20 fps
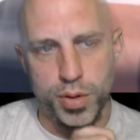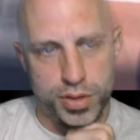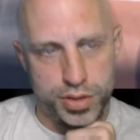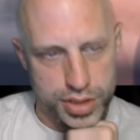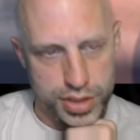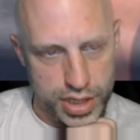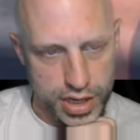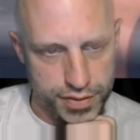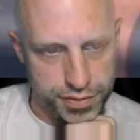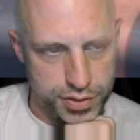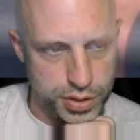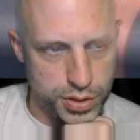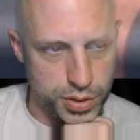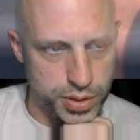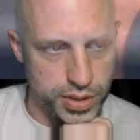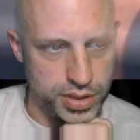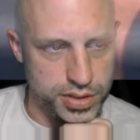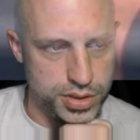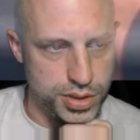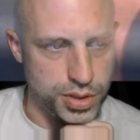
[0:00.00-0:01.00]
stuff to
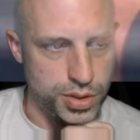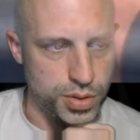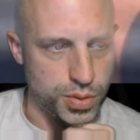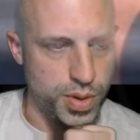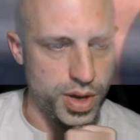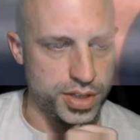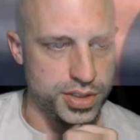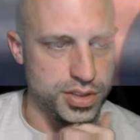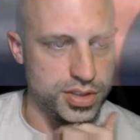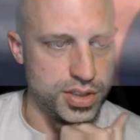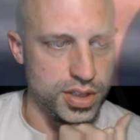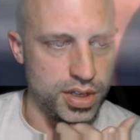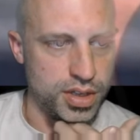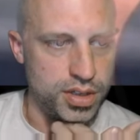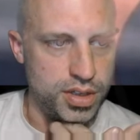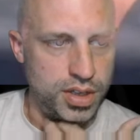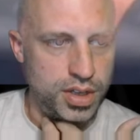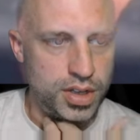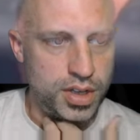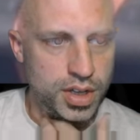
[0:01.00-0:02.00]
it too. Watch the
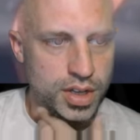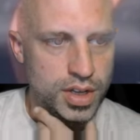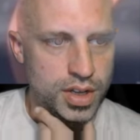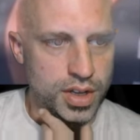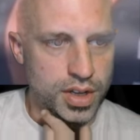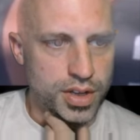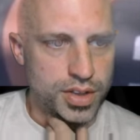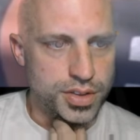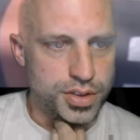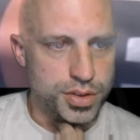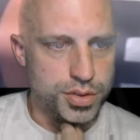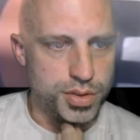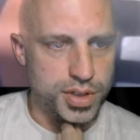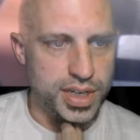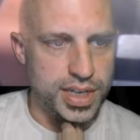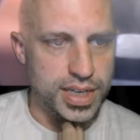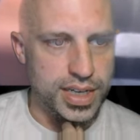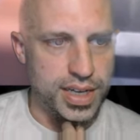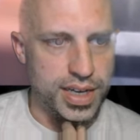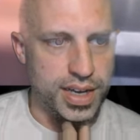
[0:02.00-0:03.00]

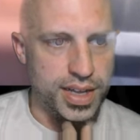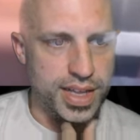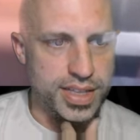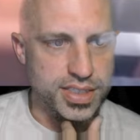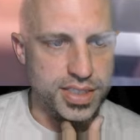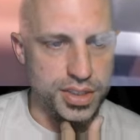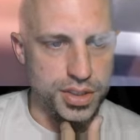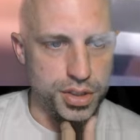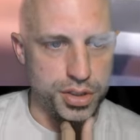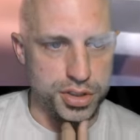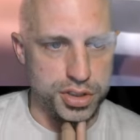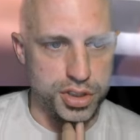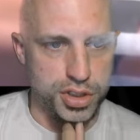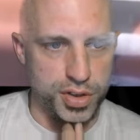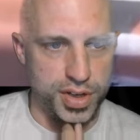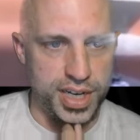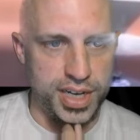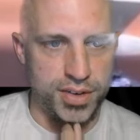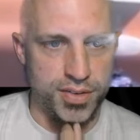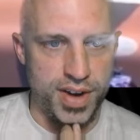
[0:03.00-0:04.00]
3. That's a little
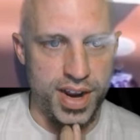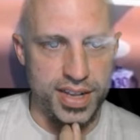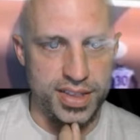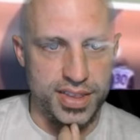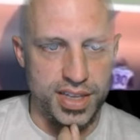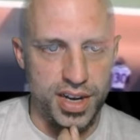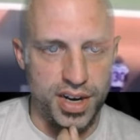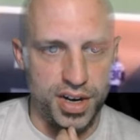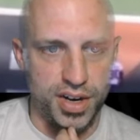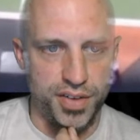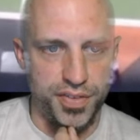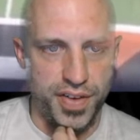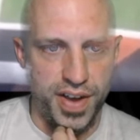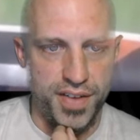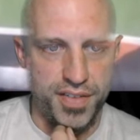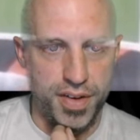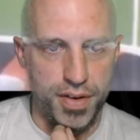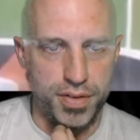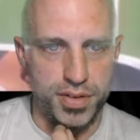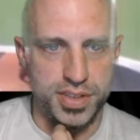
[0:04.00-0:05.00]
screen right there if I've
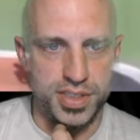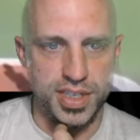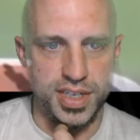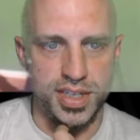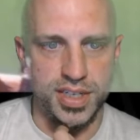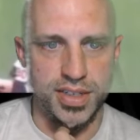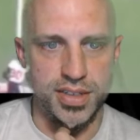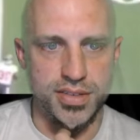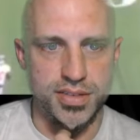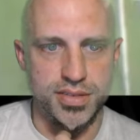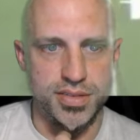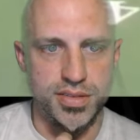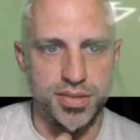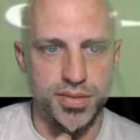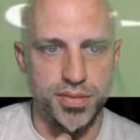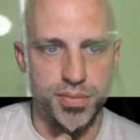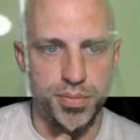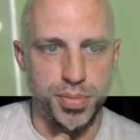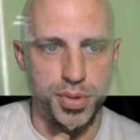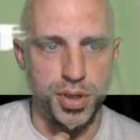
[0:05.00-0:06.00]
ever seen it.
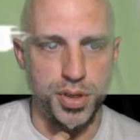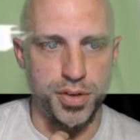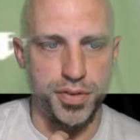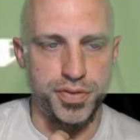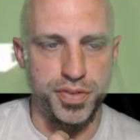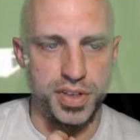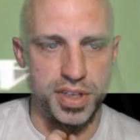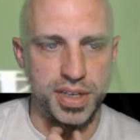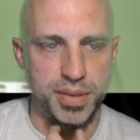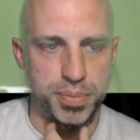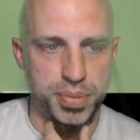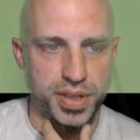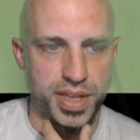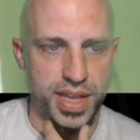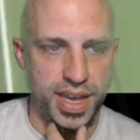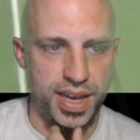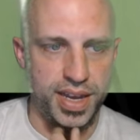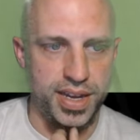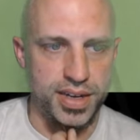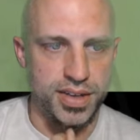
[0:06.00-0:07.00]
Beautifully
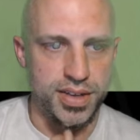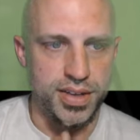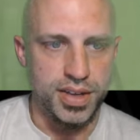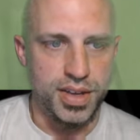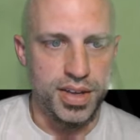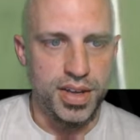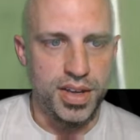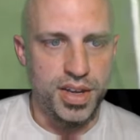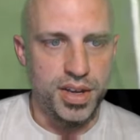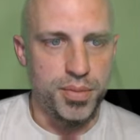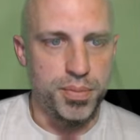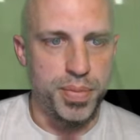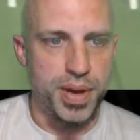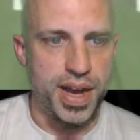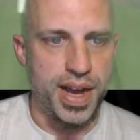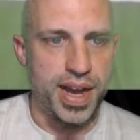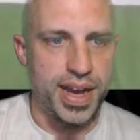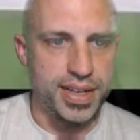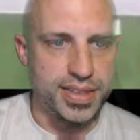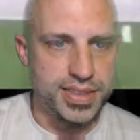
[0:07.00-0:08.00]
played by